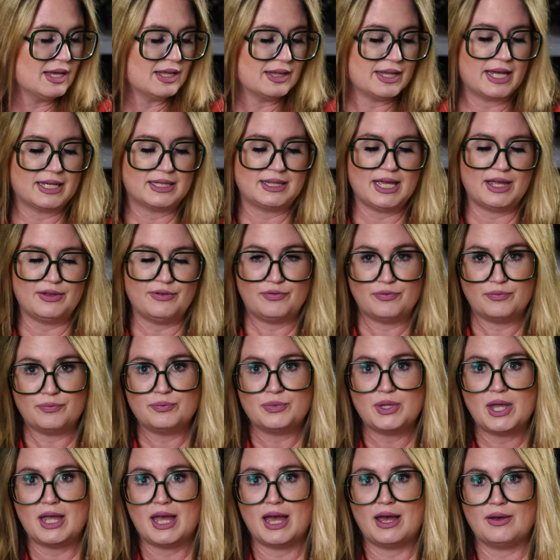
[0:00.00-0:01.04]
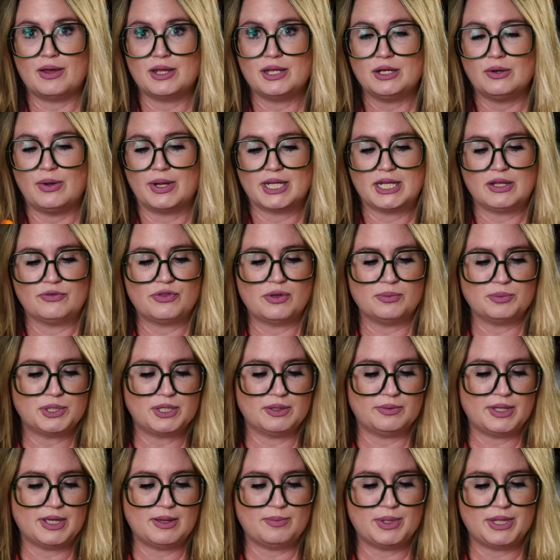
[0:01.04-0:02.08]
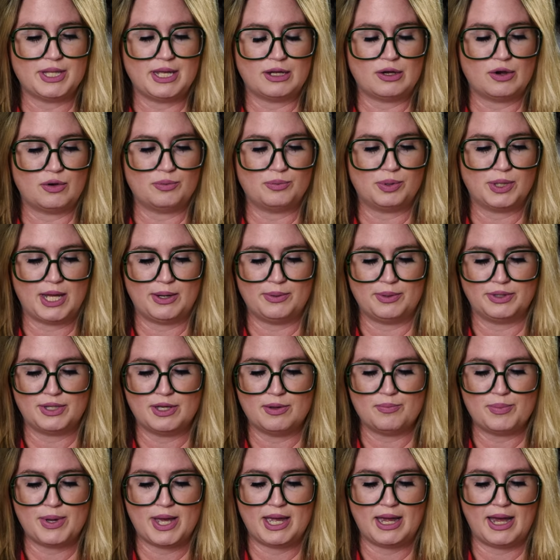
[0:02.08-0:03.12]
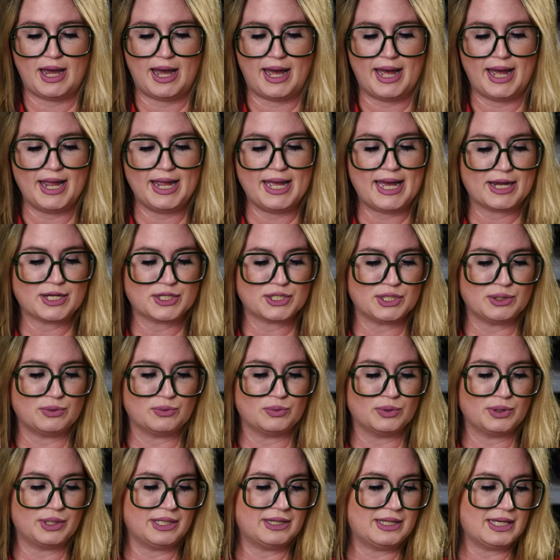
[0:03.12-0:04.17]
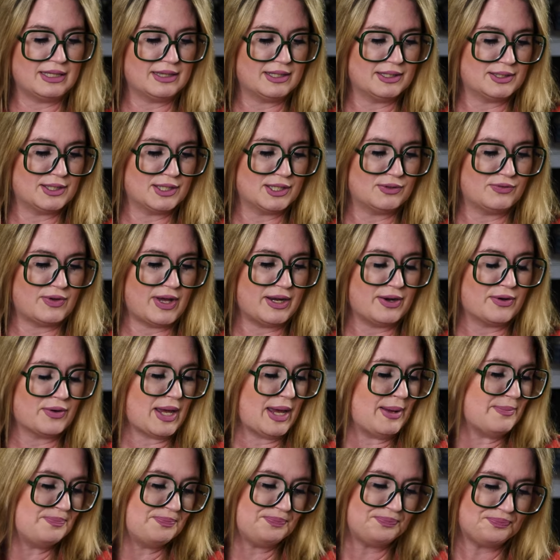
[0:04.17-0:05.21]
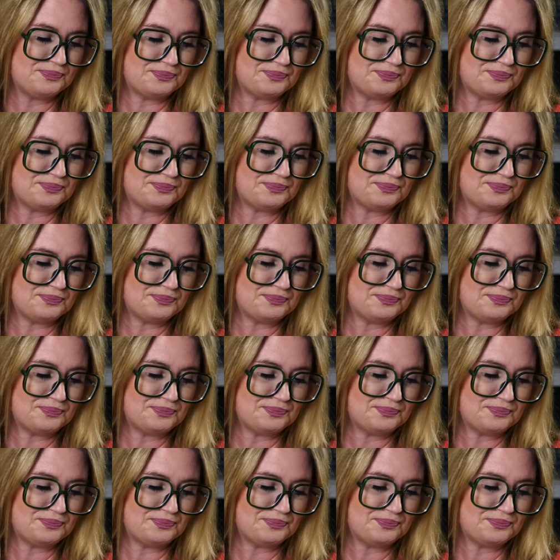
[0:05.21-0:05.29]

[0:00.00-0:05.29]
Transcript: Like they've they have you know I give them to them and they go and play with them. But I actually really think this is fun. Okay.